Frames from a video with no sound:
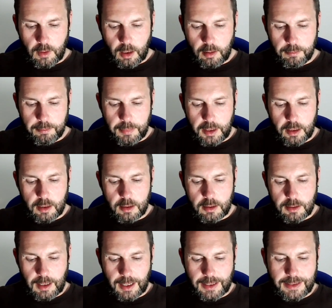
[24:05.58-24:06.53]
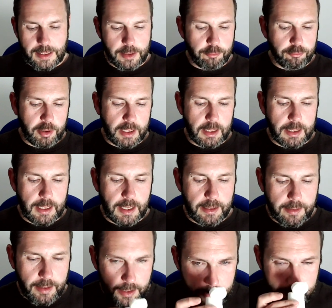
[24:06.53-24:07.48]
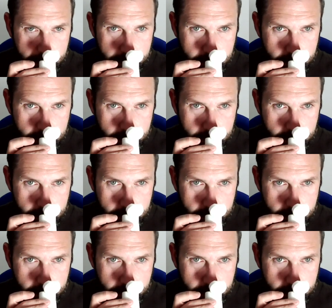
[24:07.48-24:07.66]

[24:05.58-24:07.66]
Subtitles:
because I did really like this.